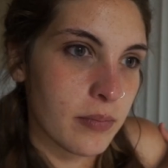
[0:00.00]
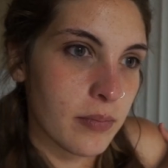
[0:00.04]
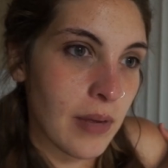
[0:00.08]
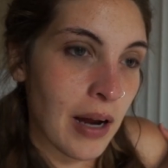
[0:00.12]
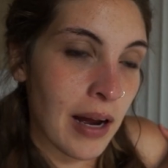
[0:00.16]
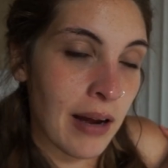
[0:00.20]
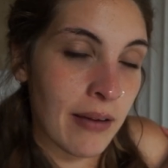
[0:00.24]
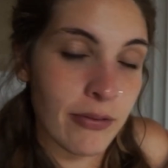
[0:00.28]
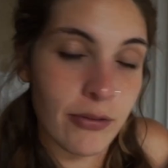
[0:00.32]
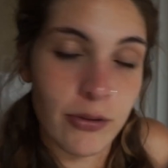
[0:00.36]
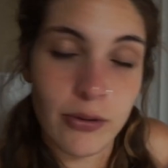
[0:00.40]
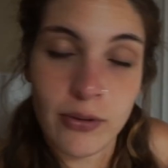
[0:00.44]

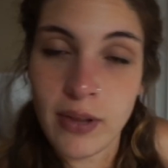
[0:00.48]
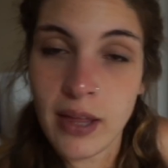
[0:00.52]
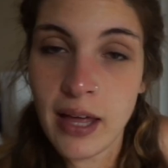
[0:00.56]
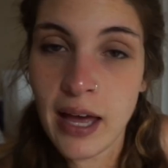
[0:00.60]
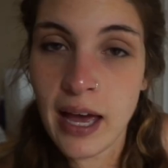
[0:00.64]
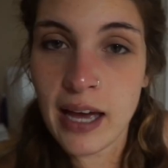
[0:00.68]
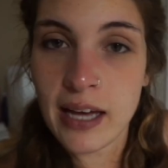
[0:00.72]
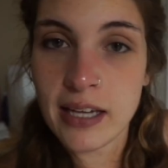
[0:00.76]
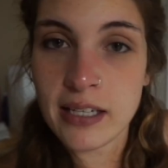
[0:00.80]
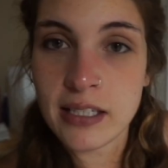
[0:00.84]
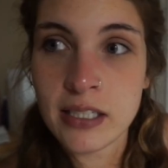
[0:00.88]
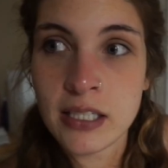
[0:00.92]
after
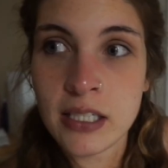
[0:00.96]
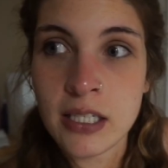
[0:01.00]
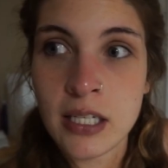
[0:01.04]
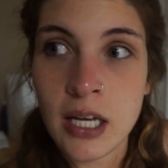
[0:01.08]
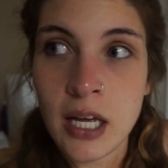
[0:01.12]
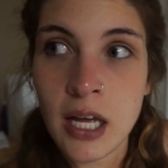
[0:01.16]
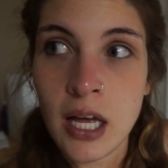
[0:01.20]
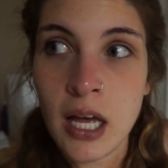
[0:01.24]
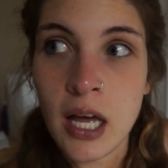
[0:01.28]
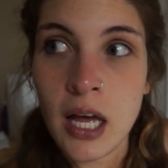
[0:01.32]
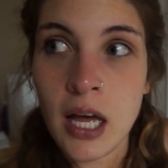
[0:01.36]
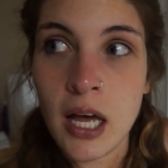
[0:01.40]
that,
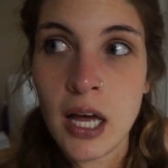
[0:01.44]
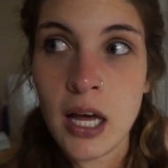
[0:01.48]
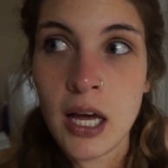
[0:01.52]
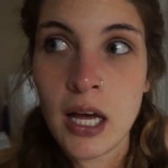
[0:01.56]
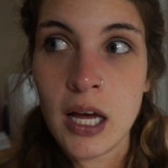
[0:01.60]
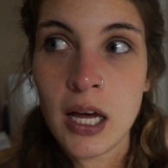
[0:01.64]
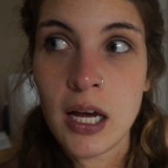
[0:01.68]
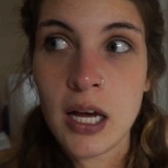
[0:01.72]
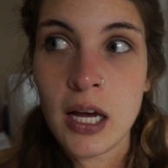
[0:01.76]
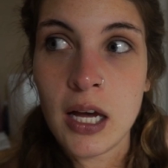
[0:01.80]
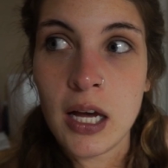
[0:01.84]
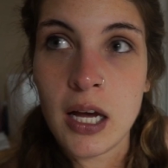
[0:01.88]

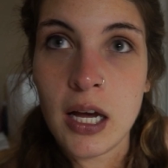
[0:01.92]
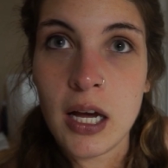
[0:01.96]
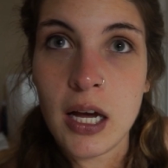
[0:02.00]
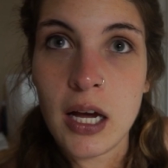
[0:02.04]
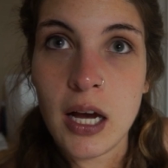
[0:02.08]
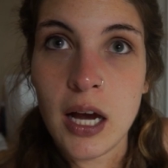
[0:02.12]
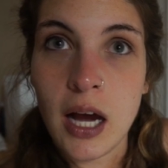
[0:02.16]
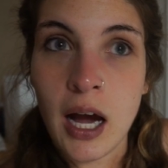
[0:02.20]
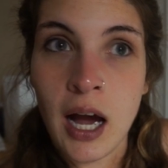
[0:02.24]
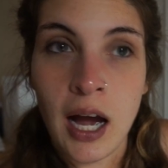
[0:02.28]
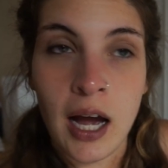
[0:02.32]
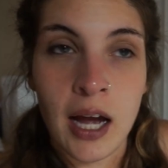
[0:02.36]

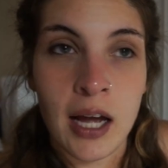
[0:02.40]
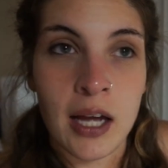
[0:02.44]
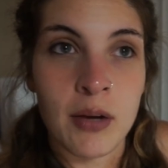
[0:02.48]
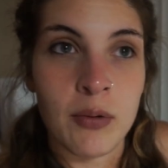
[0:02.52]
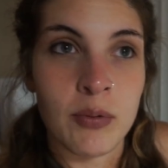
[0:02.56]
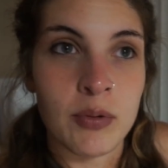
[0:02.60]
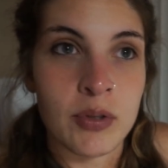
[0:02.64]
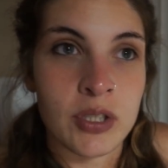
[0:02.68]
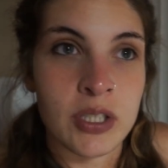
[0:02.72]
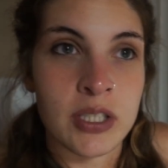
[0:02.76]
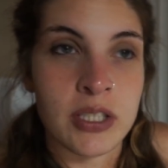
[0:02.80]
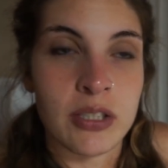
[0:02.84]
I
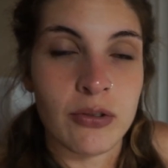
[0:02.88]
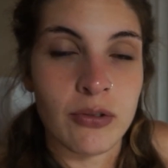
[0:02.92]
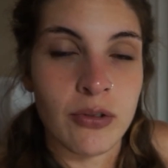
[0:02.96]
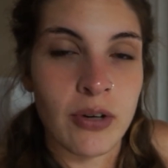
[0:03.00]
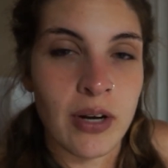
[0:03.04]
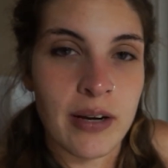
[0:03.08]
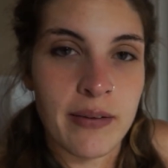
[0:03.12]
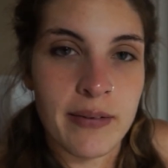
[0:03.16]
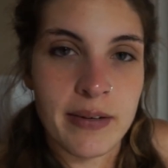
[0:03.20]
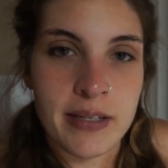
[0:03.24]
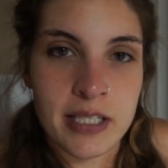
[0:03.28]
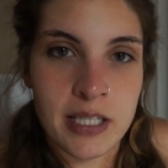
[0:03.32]
was still
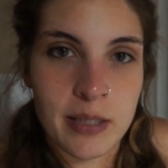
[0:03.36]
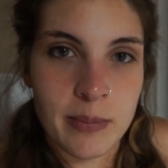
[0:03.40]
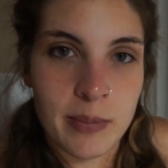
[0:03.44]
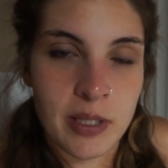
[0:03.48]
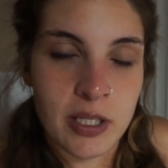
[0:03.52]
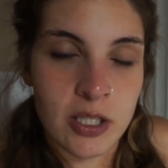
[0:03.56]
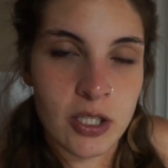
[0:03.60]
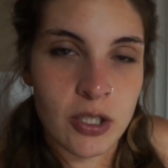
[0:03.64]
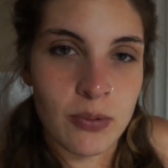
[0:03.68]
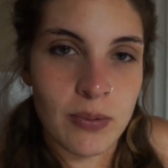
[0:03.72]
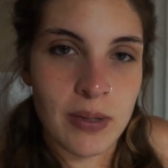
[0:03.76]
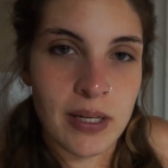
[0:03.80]
craving
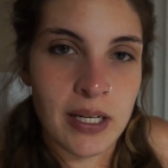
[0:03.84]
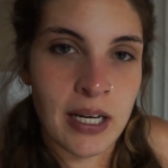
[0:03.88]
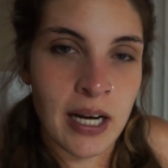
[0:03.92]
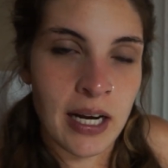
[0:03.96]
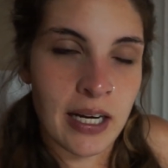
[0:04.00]
something sweet,